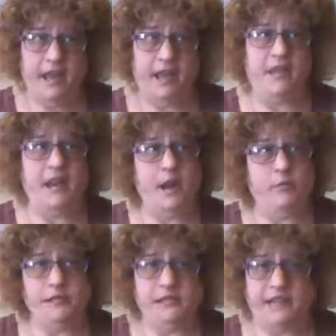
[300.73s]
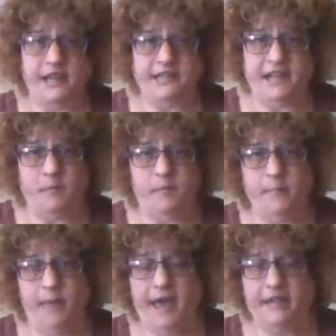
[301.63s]
And then I was led down my
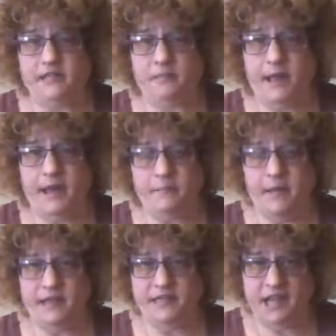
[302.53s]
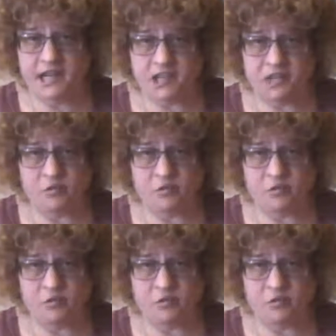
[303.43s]
path to my meditation